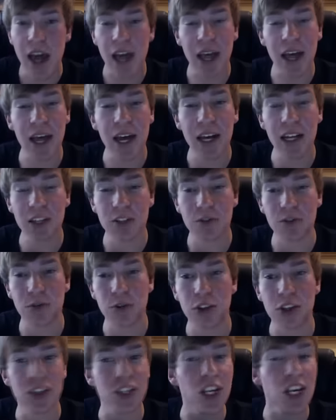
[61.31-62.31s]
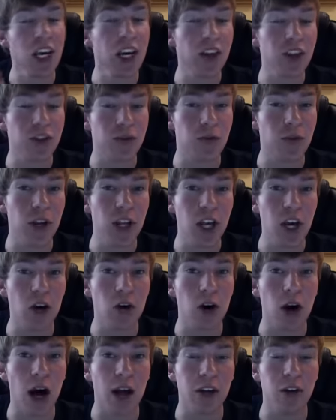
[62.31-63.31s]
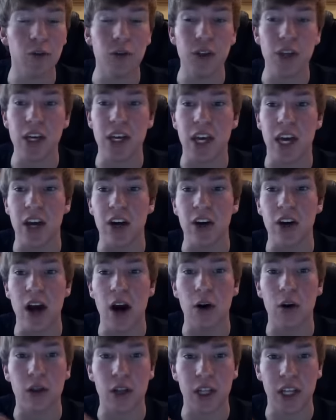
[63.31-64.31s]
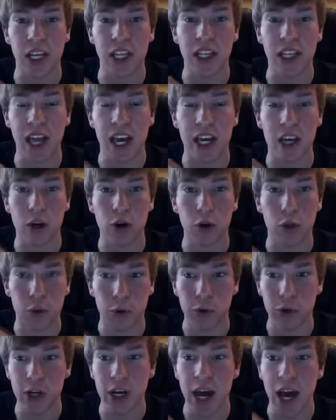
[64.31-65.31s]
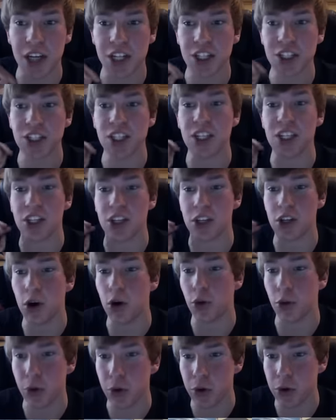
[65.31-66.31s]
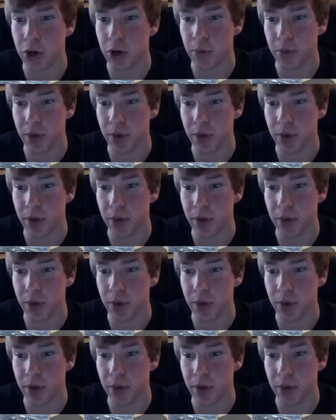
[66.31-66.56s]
And for the sake of this video, I don't really care how cleanly I go through it. I just need to go through it